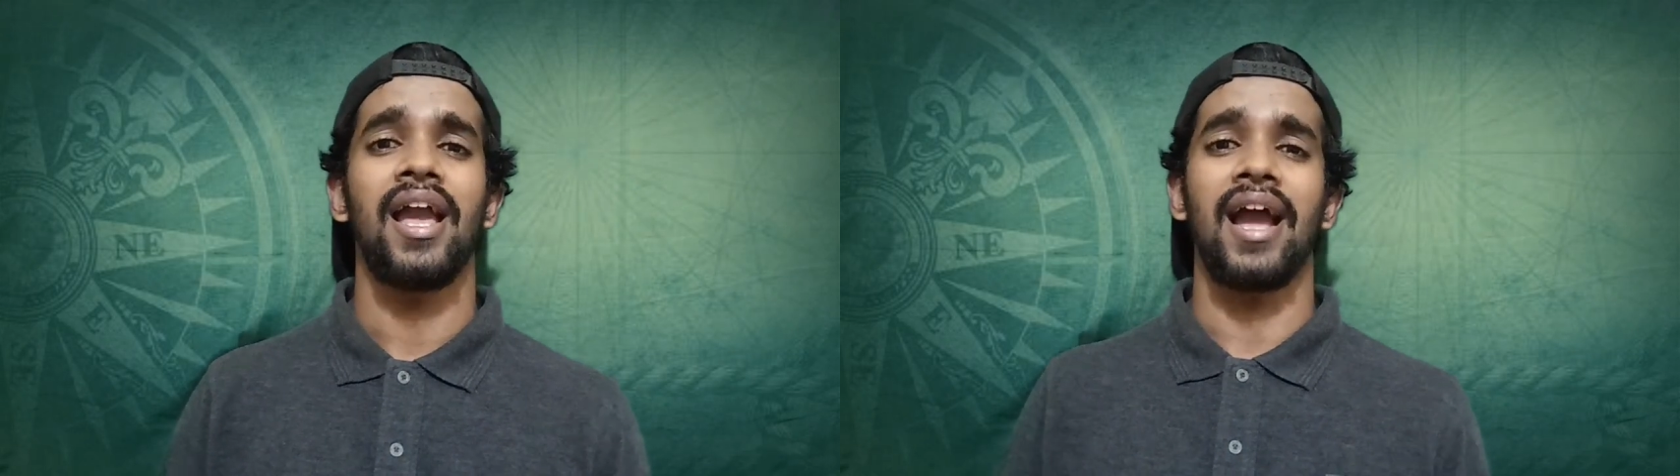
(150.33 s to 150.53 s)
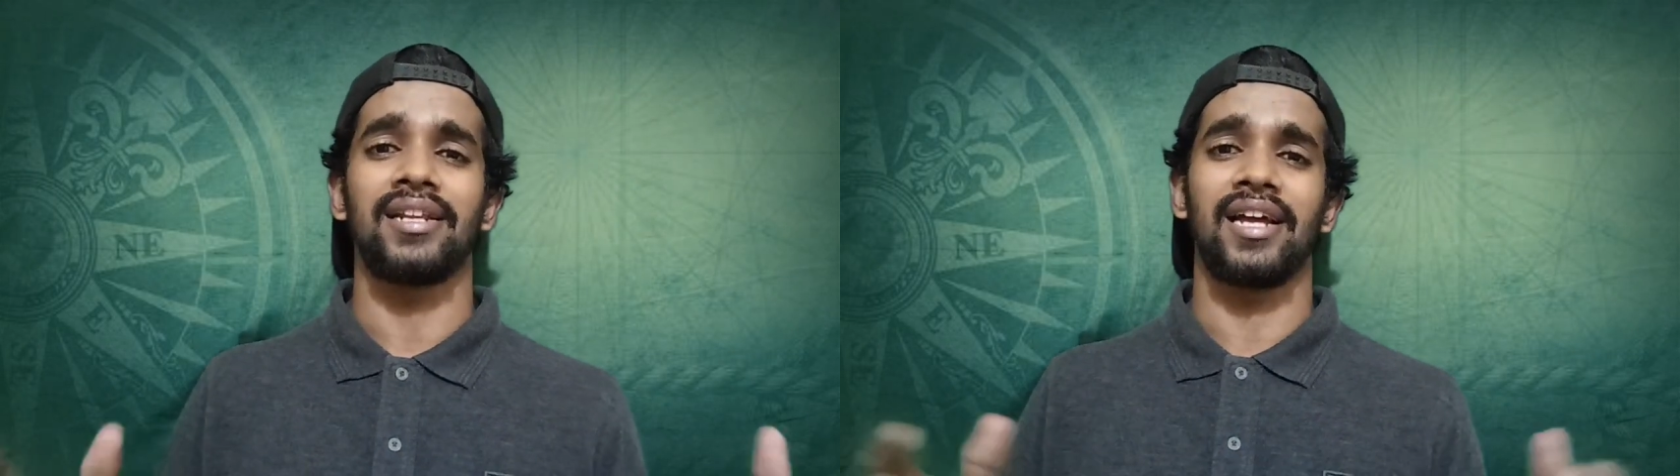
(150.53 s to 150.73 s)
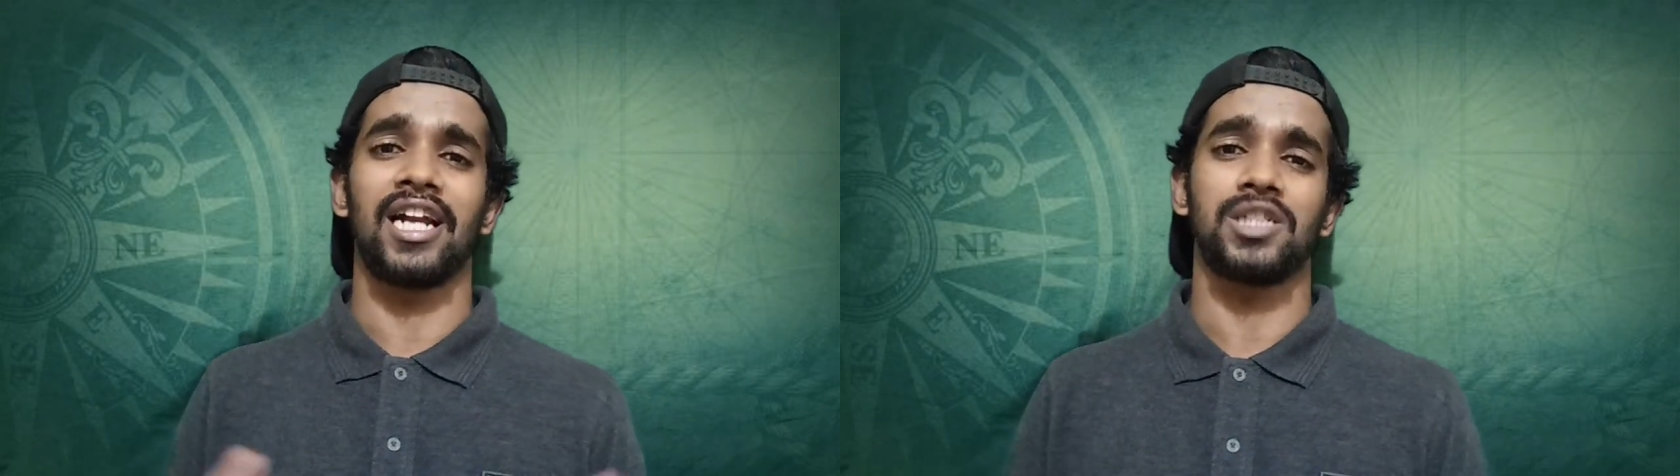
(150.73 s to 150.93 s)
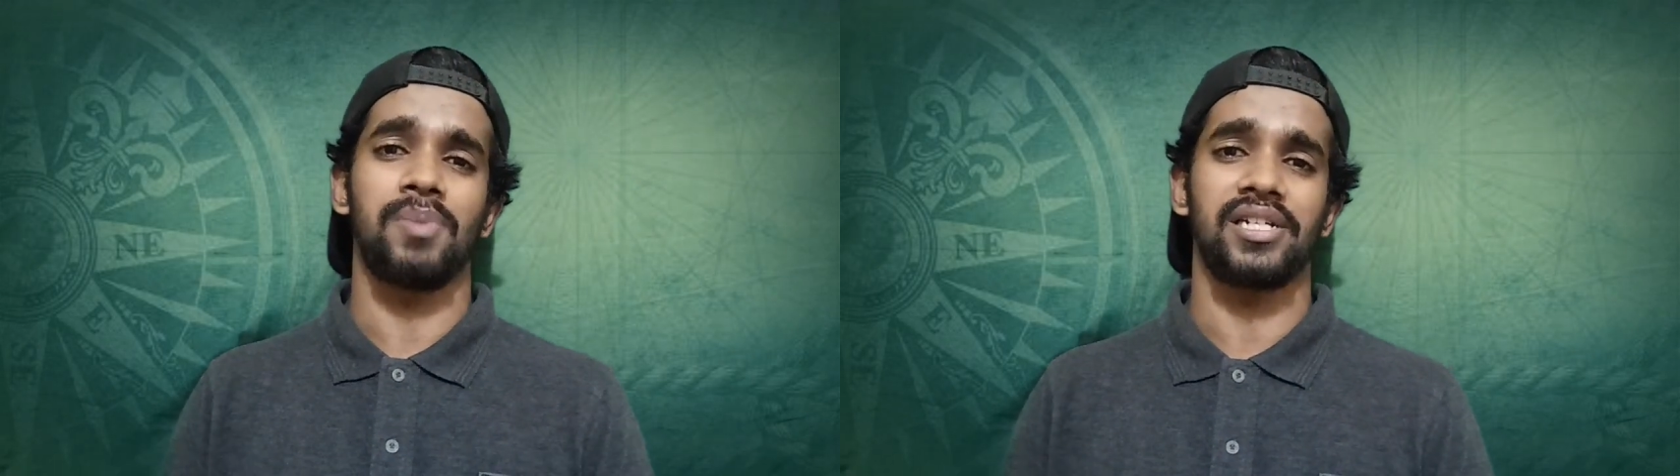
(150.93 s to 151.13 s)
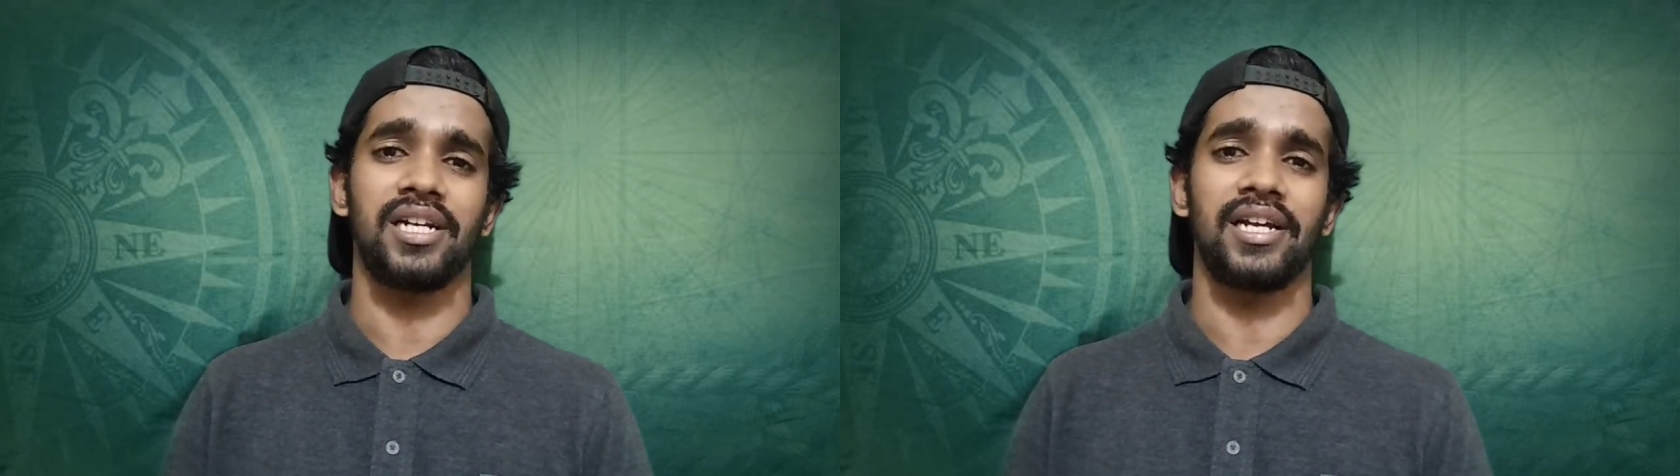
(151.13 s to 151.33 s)
and there are
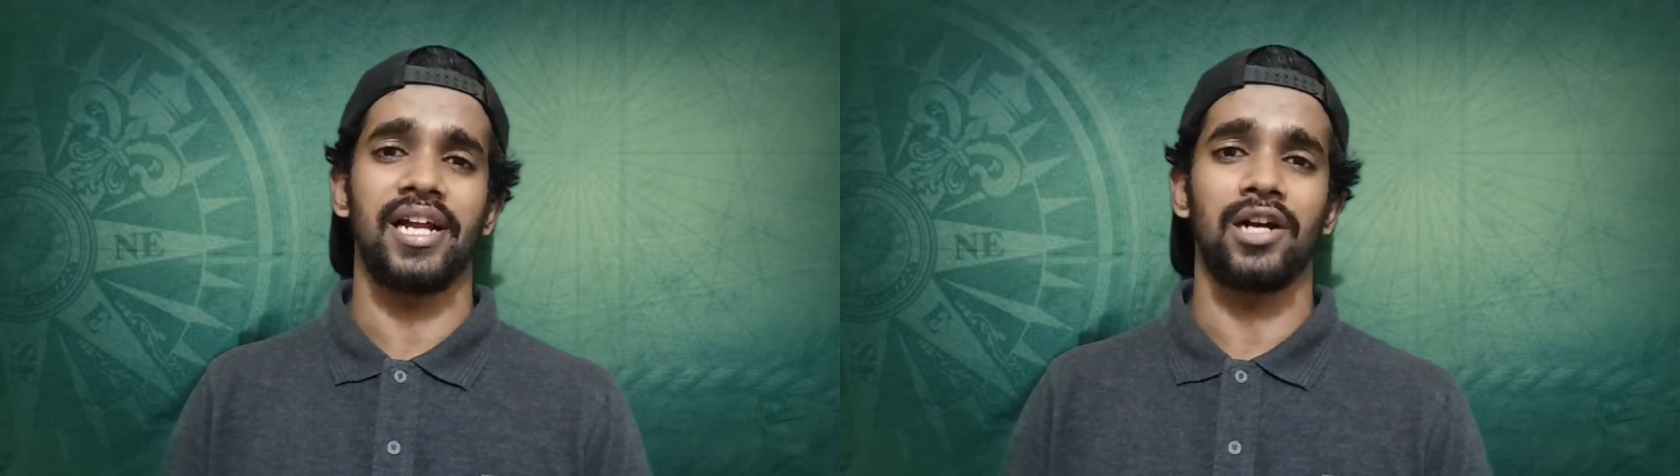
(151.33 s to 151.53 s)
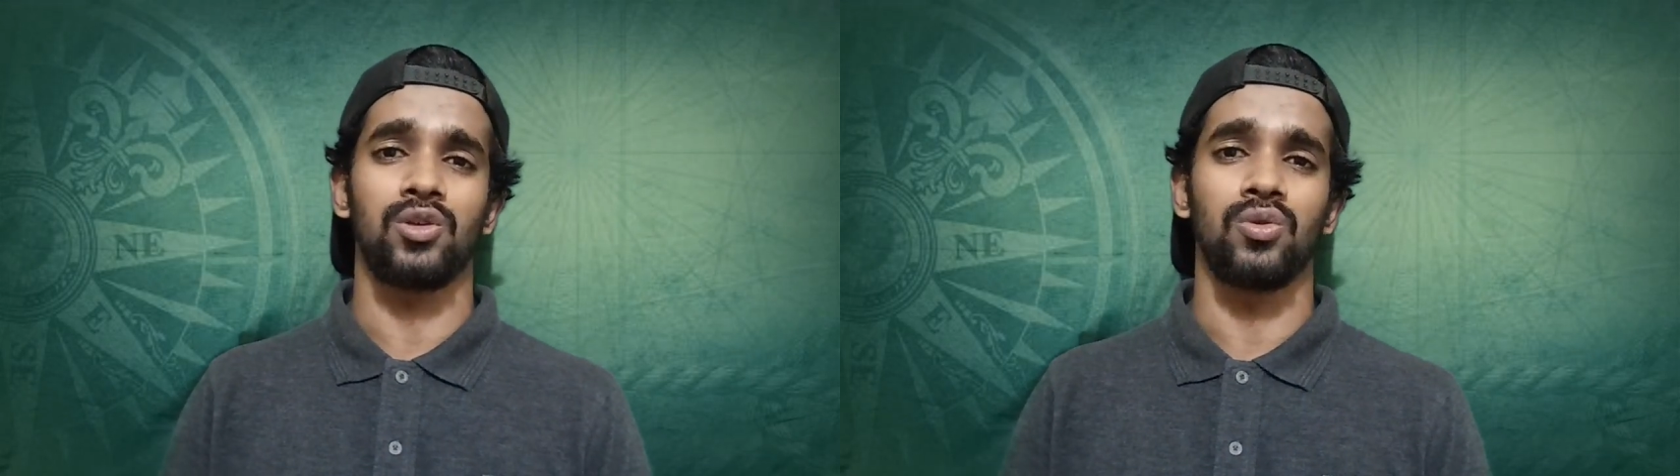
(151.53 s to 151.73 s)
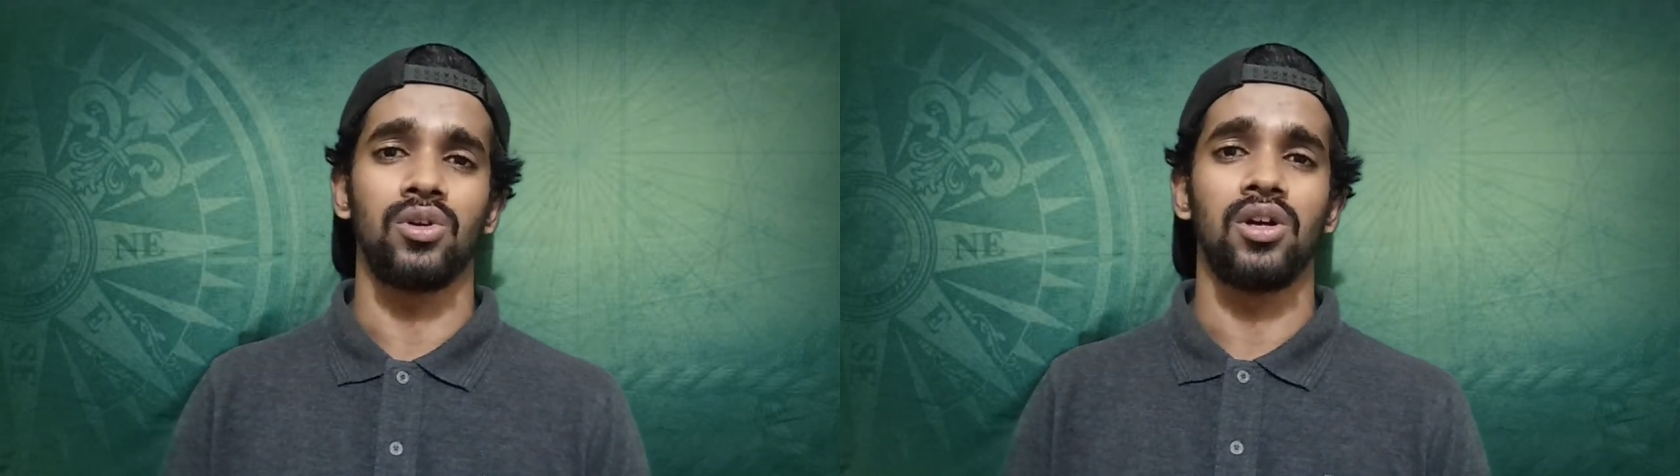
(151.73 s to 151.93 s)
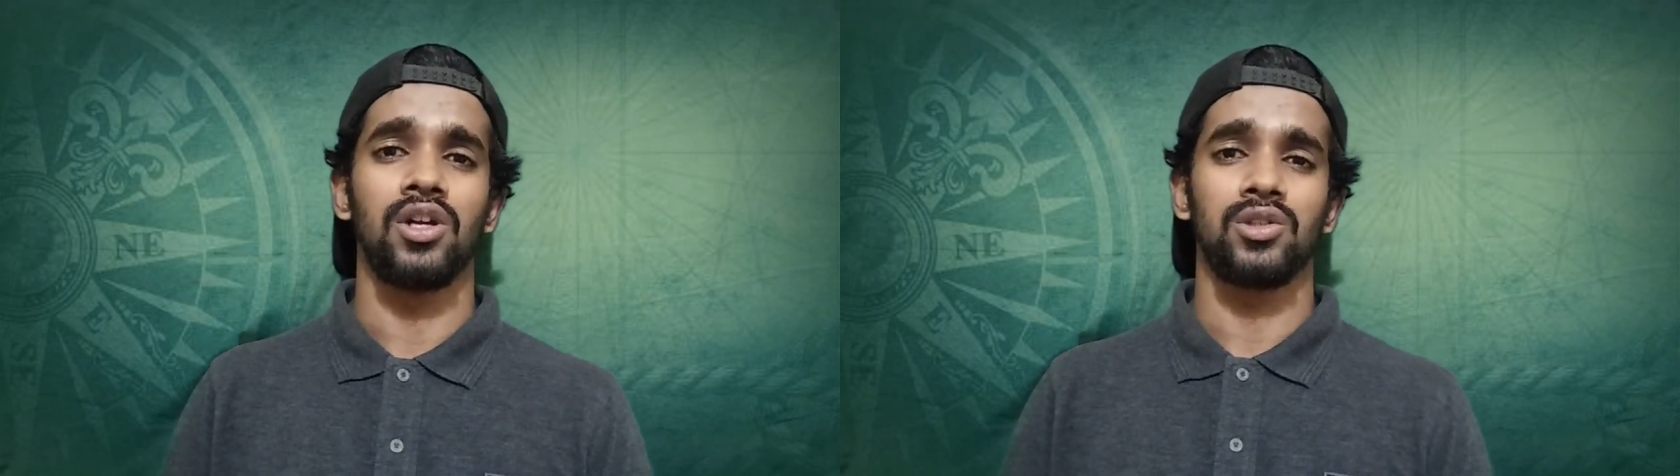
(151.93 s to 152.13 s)
special area too.